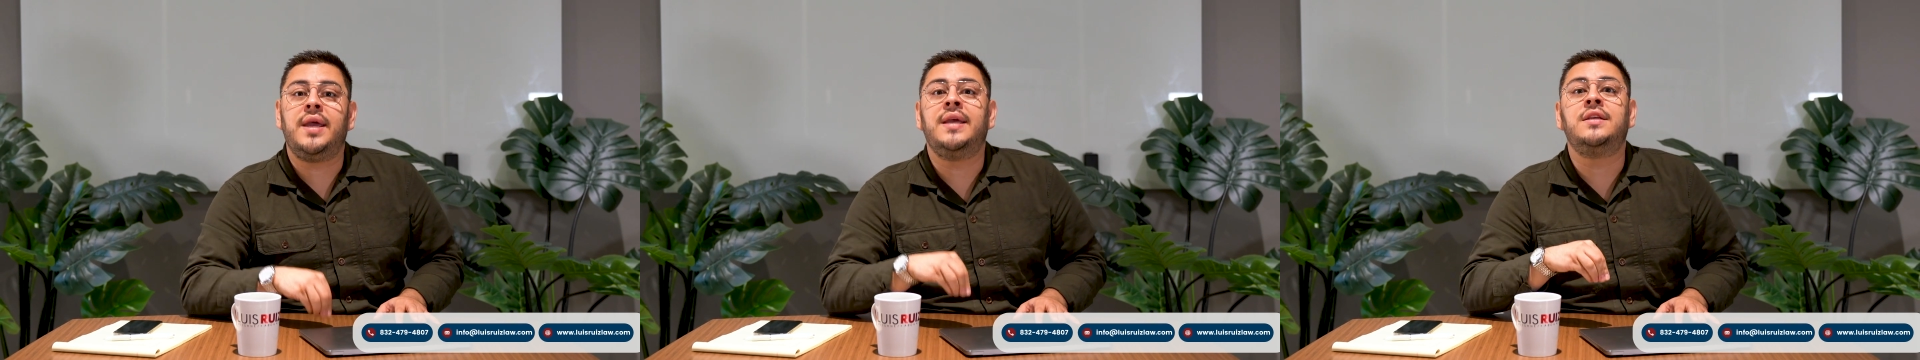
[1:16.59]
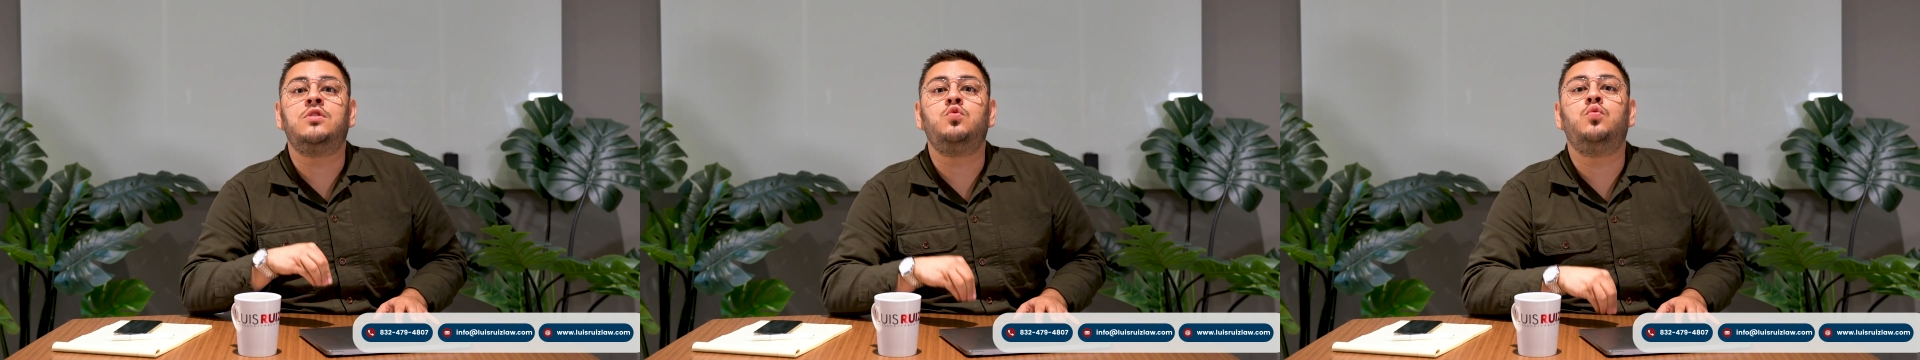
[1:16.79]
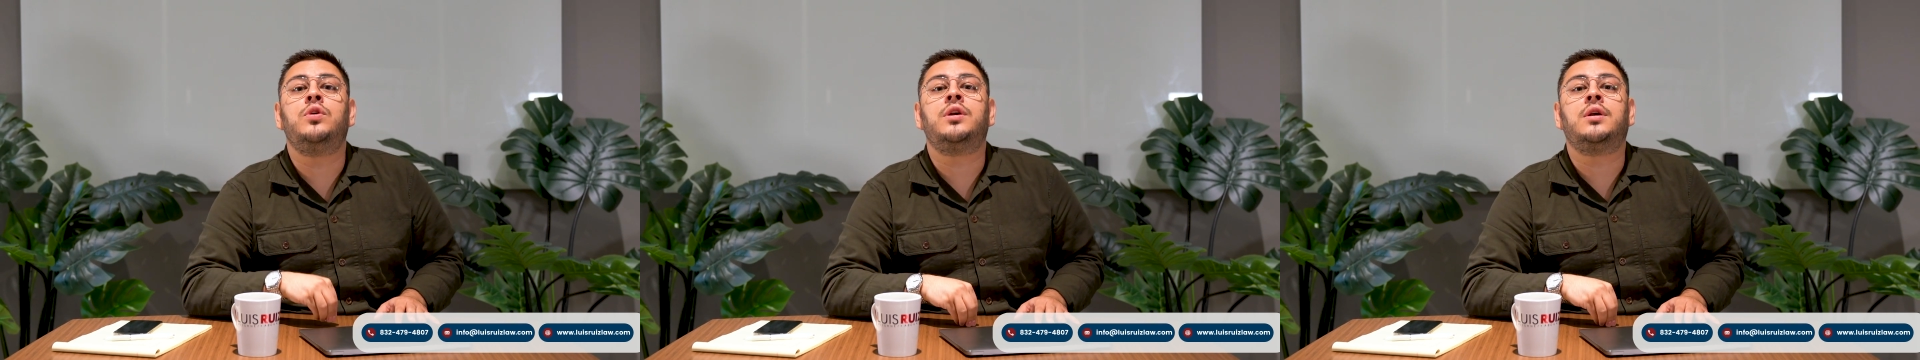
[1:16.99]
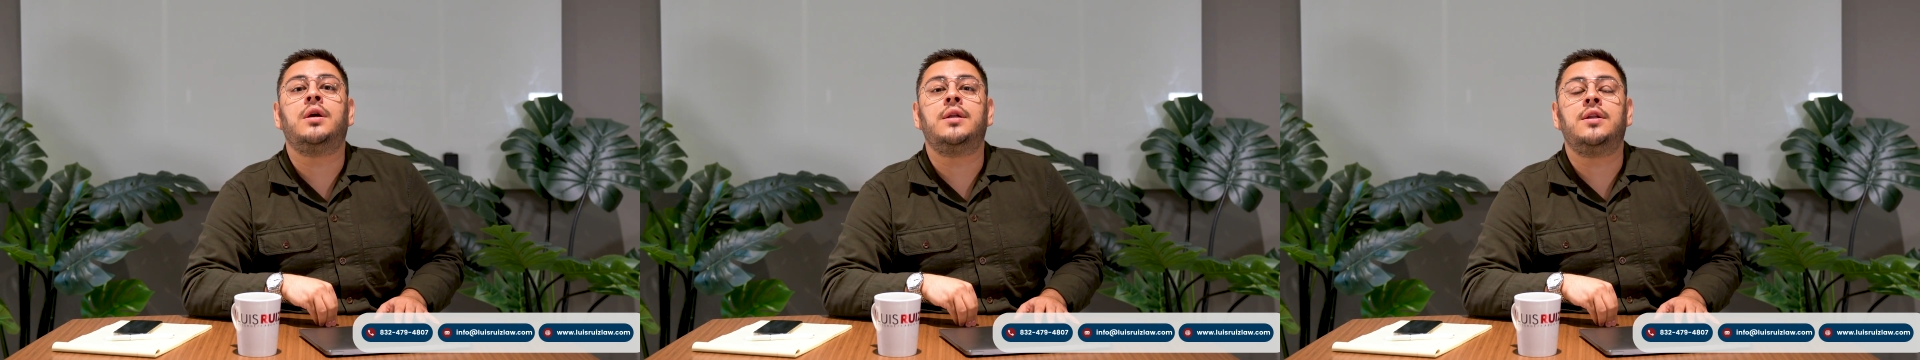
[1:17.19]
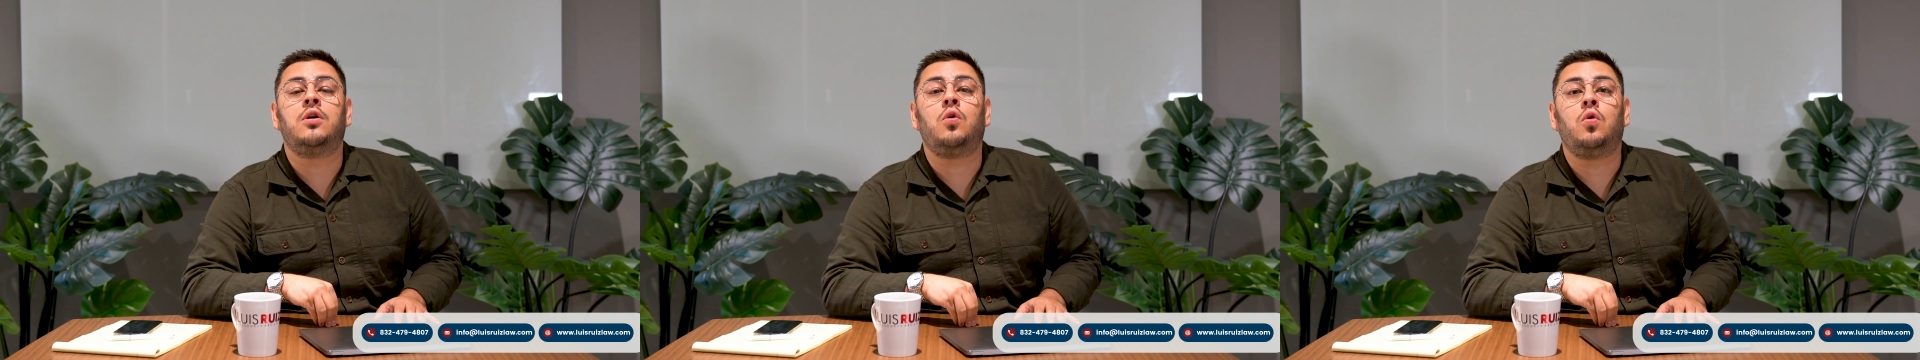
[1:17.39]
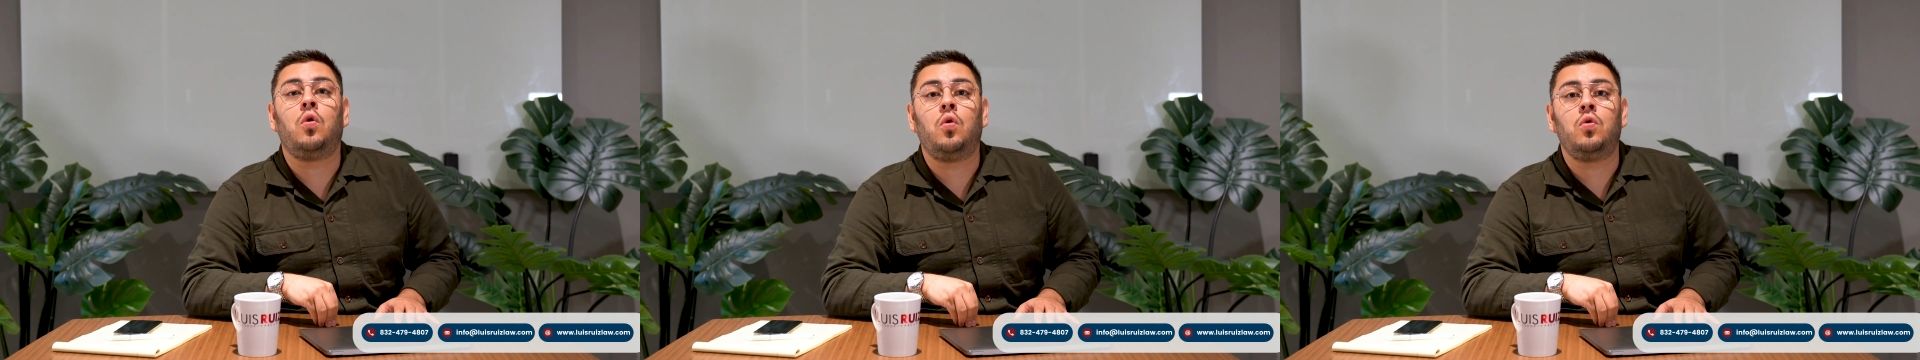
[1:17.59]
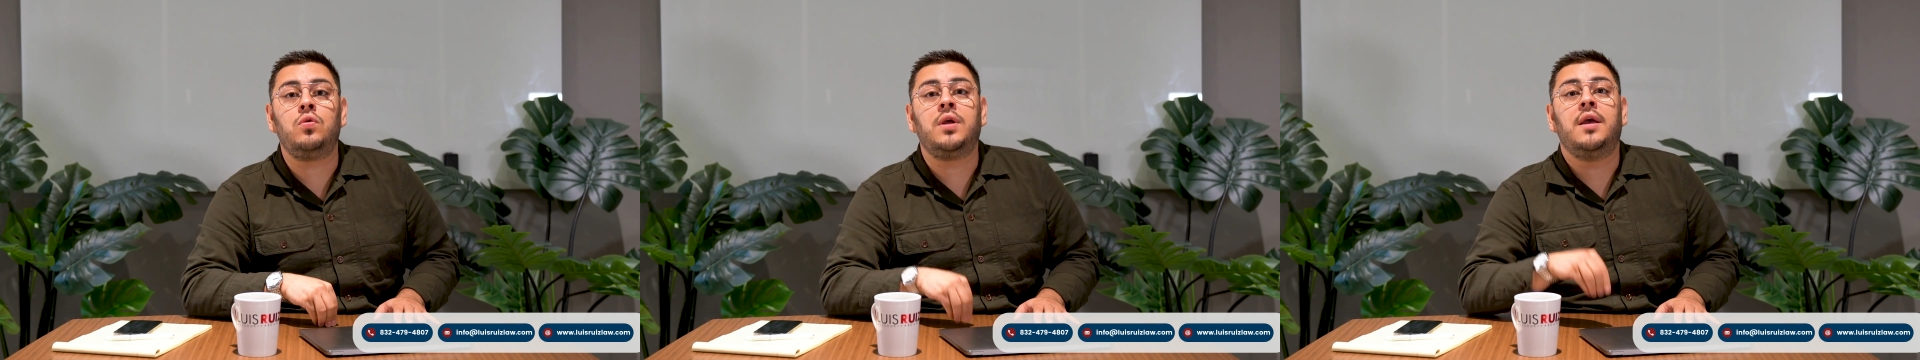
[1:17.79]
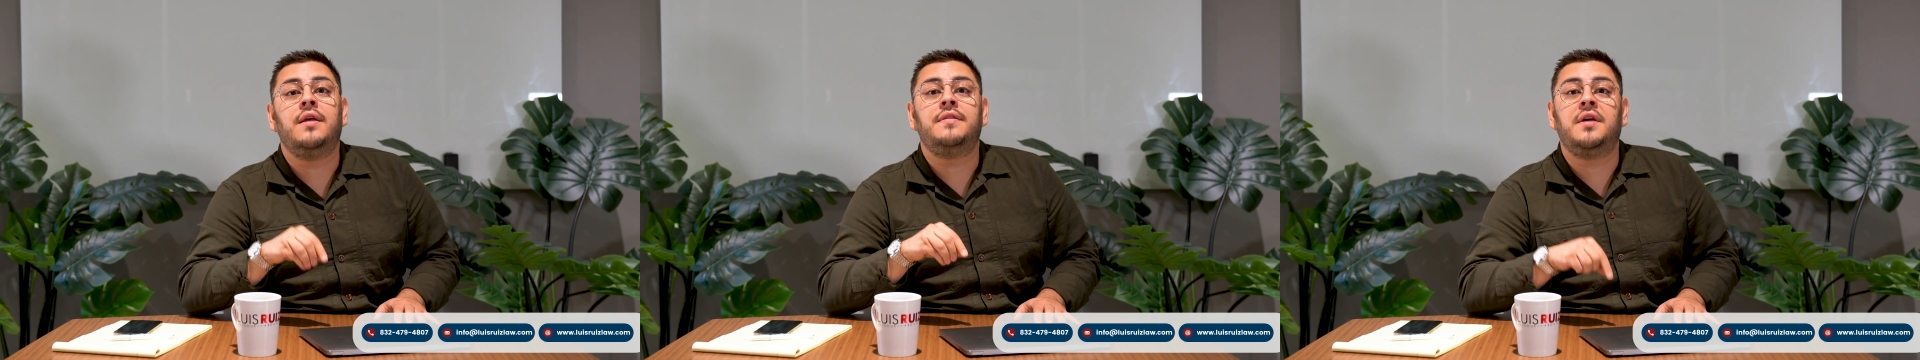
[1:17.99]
is we're going to hold